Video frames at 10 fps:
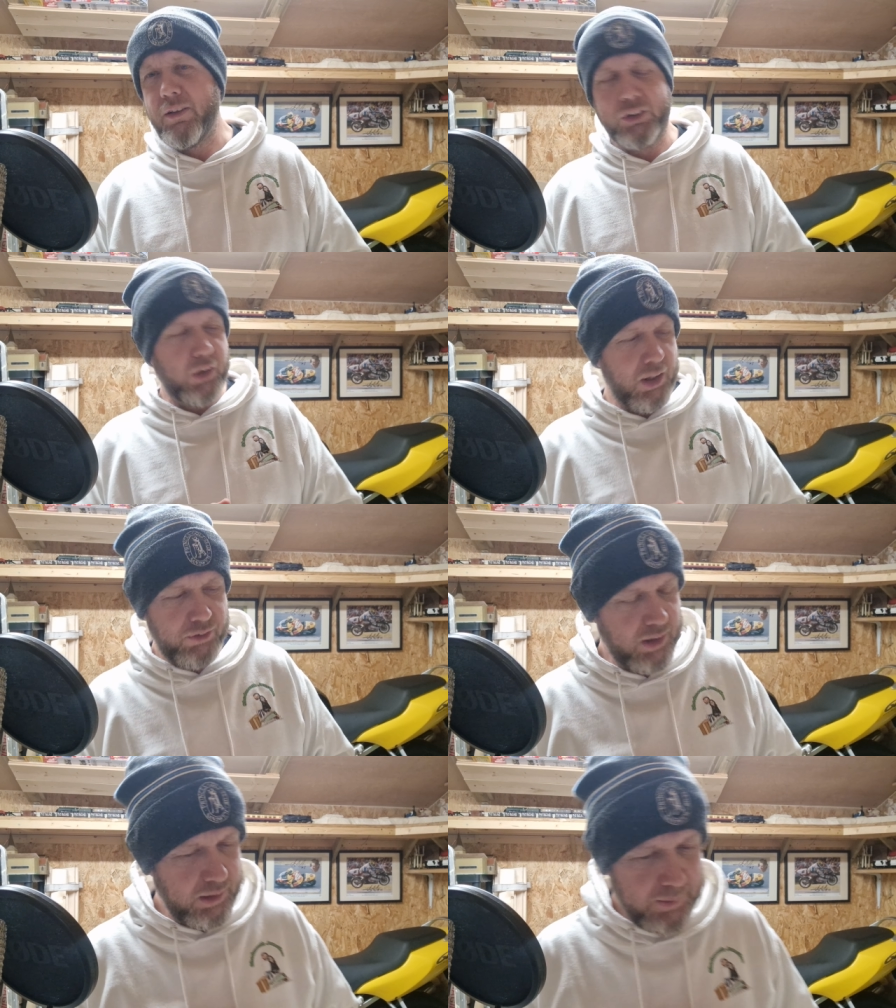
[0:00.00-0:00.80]
I'll show you
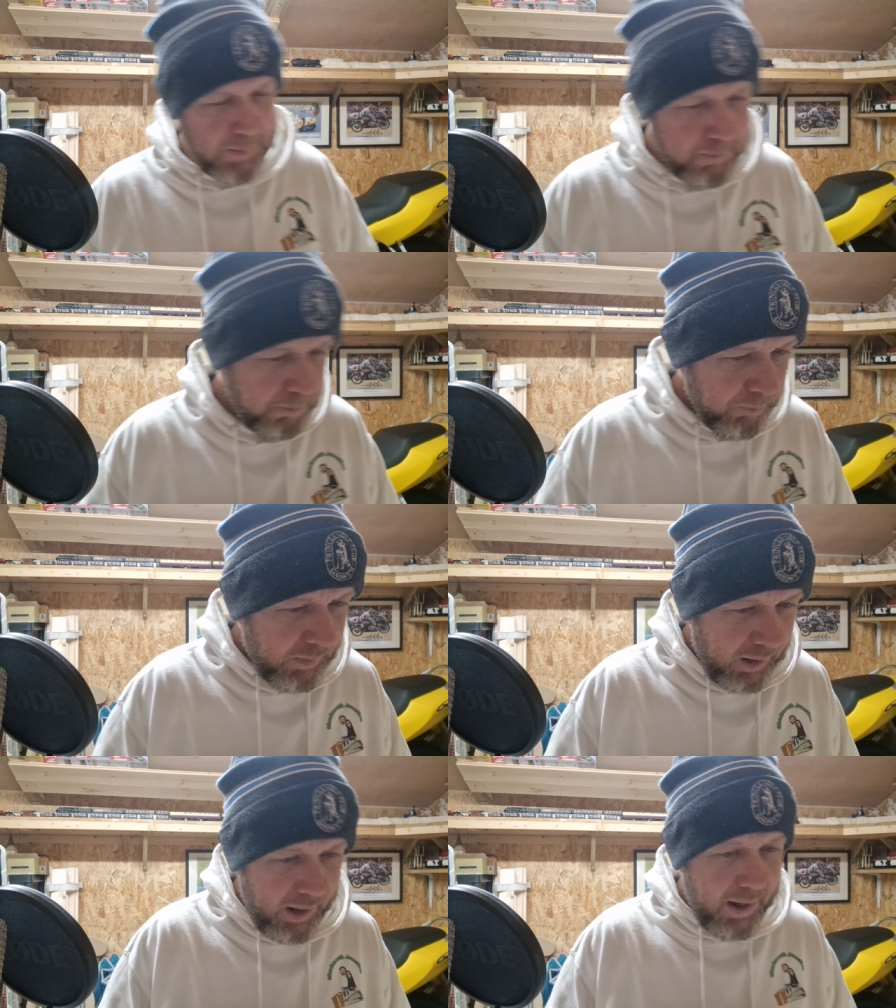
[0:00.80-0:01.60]
another day.
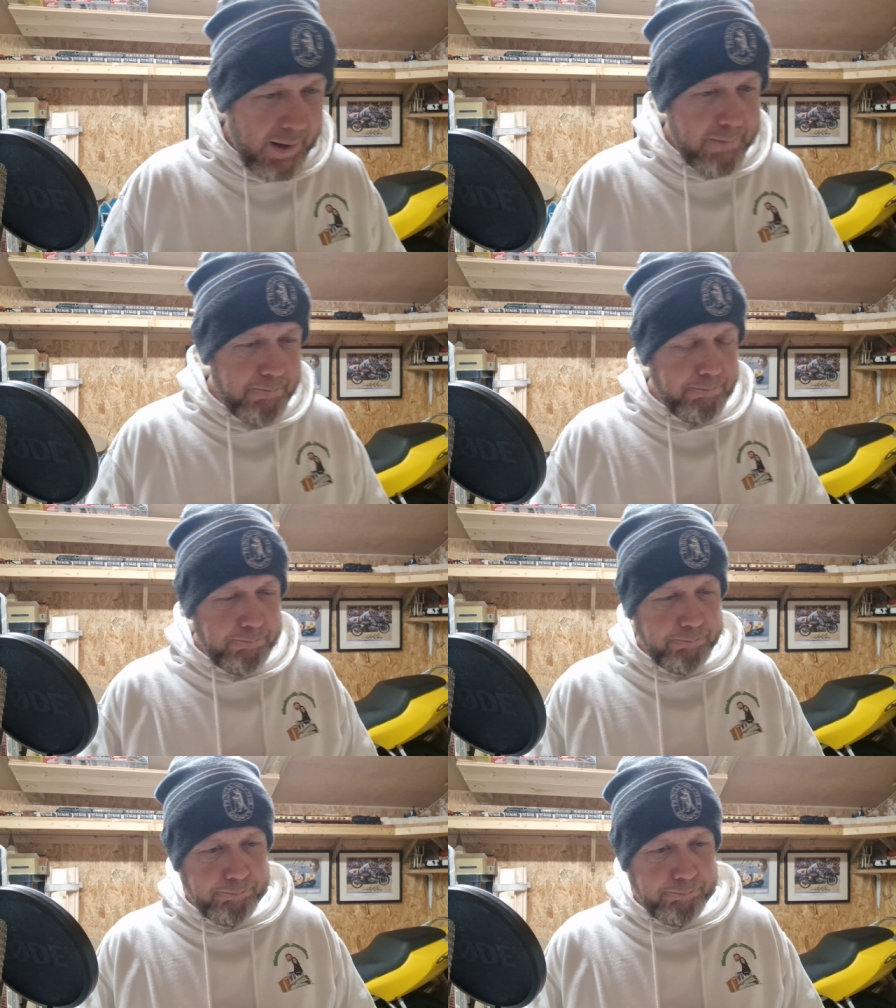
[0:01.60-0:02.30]
Um,